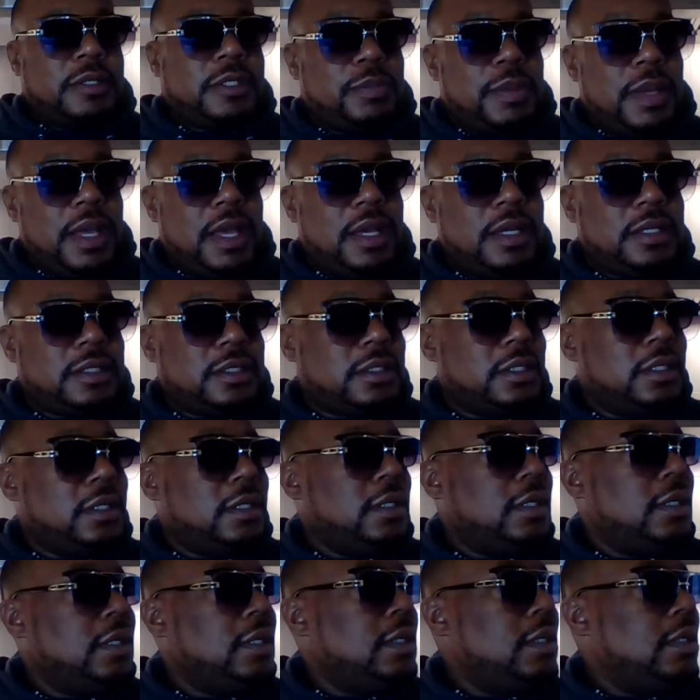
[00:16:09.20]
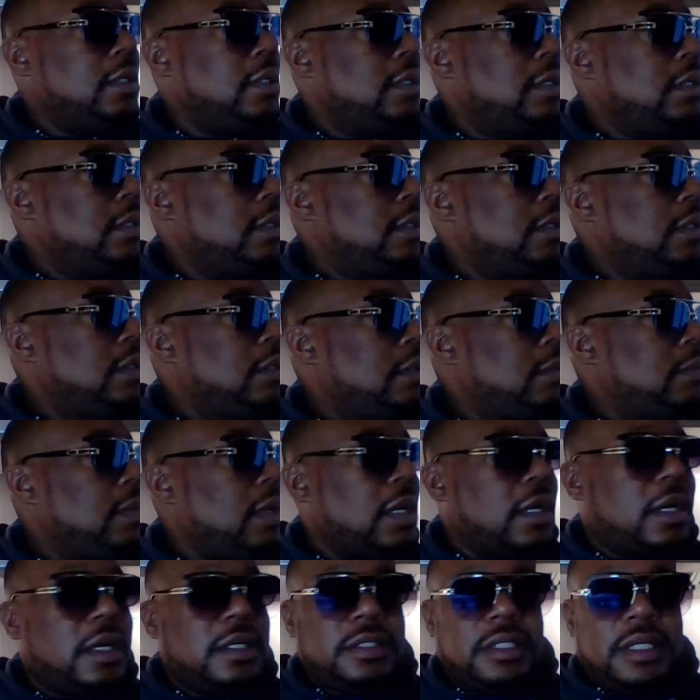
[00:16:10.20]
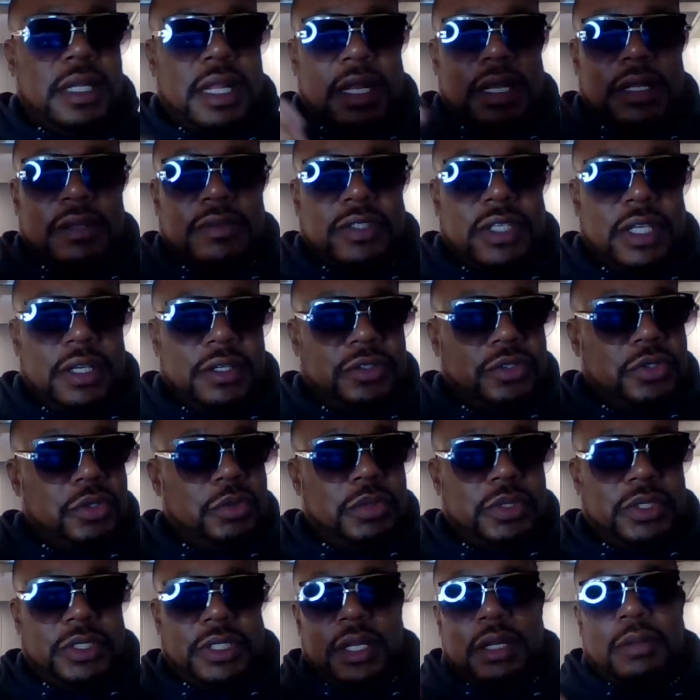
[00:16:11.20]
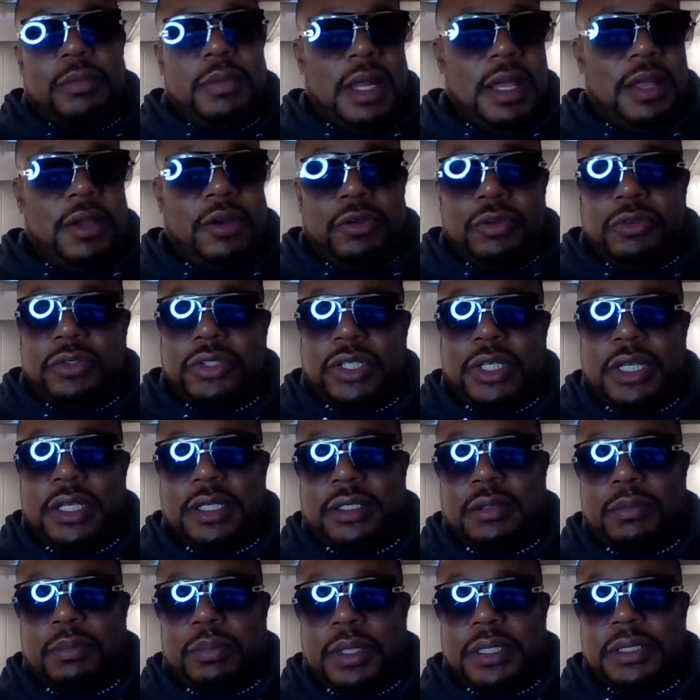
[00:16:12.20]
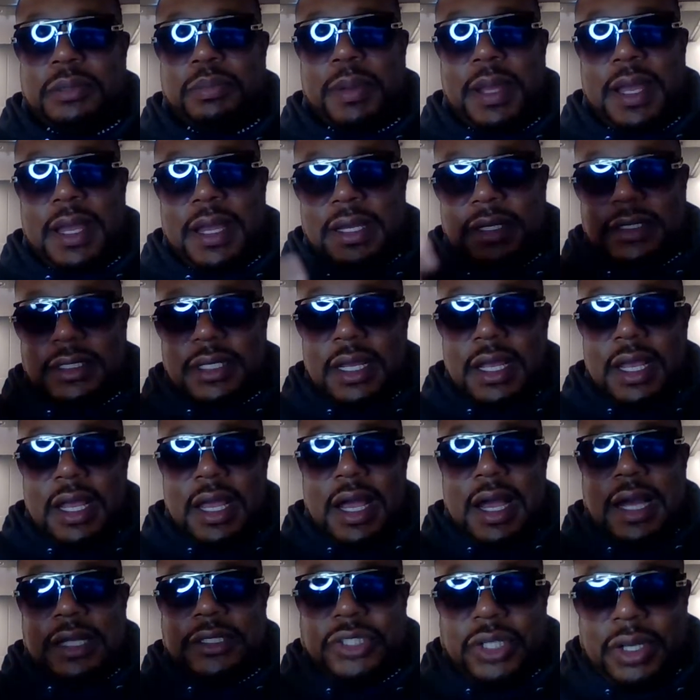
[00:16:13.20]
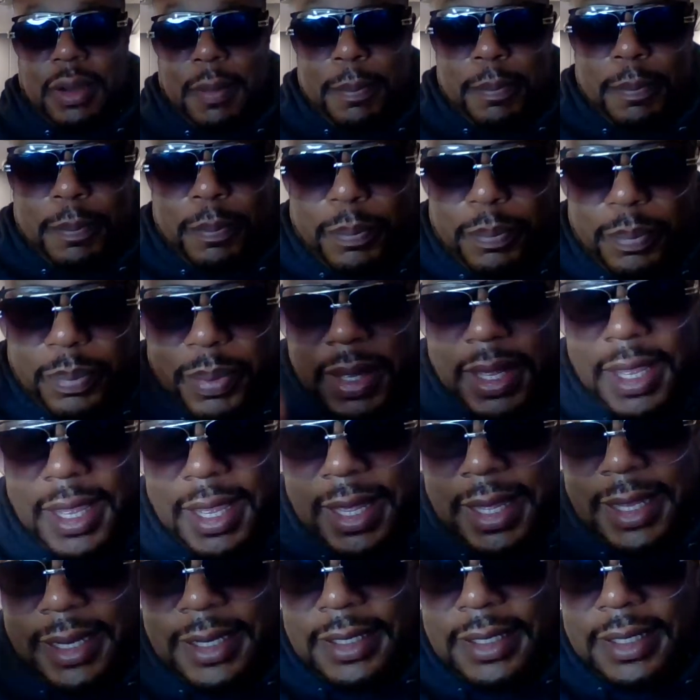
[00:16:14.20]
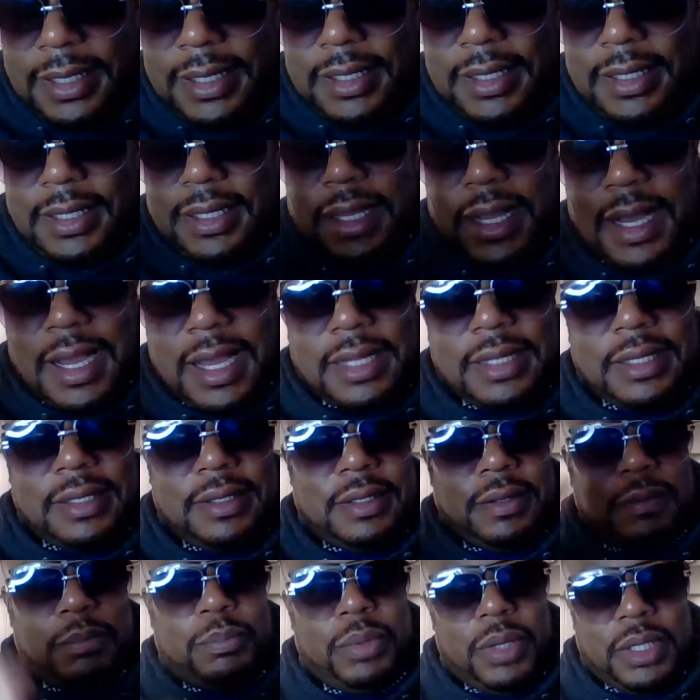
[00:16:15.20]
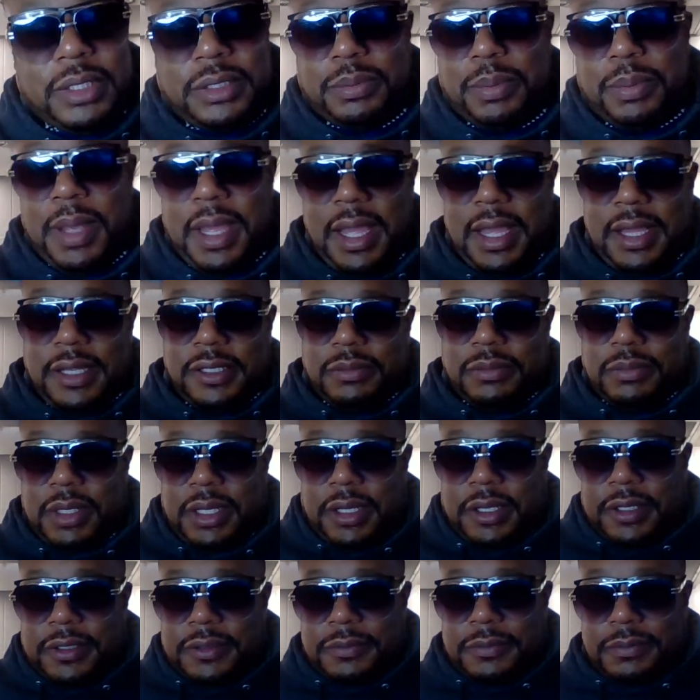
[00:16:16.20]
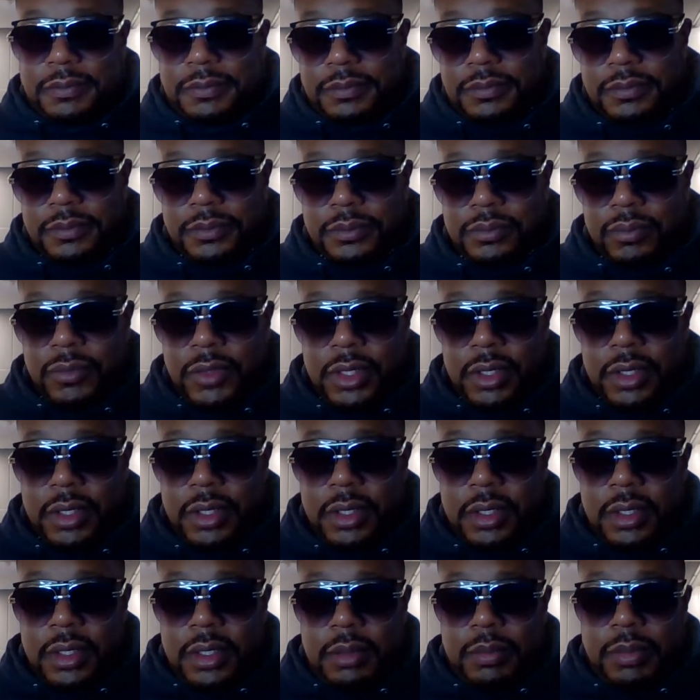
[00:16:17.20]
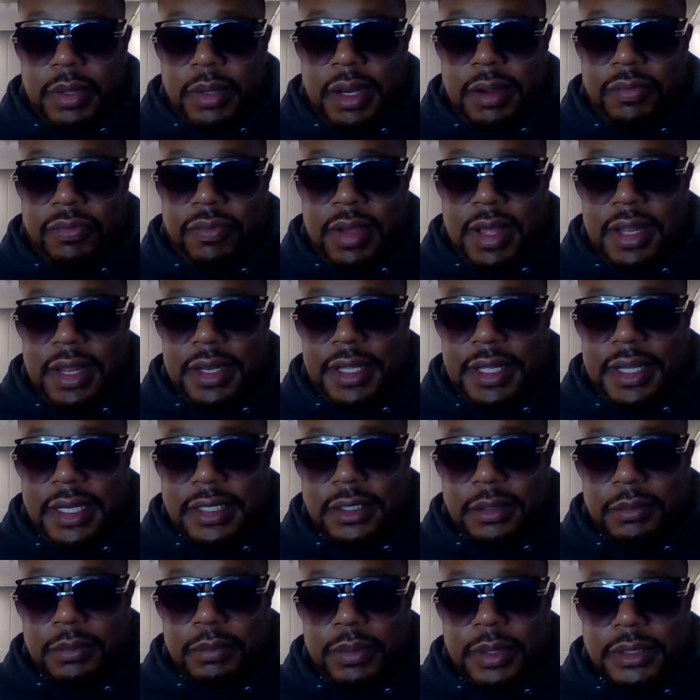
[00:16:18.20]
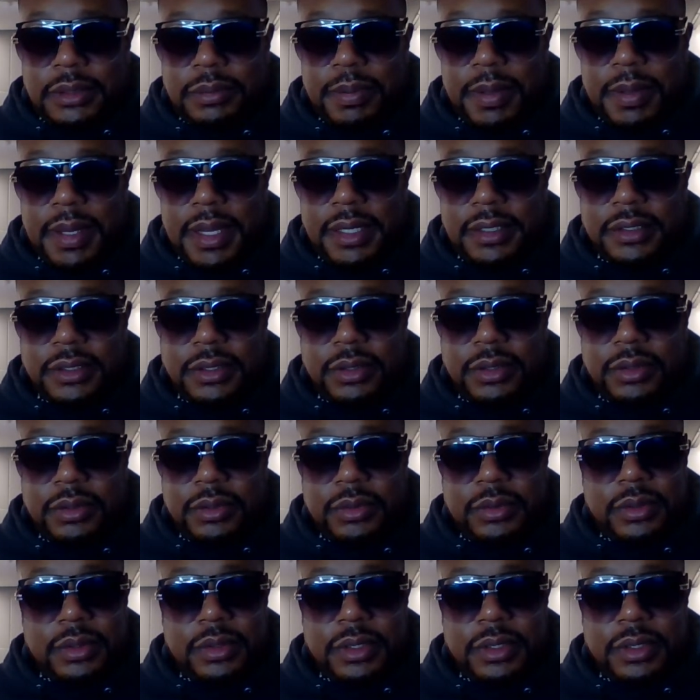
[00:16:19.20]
pass. My cousin that lives here too was telling me like, oh, you should get the bus pass. I should have been got the bus pass, man. But I finally got the bus pass. So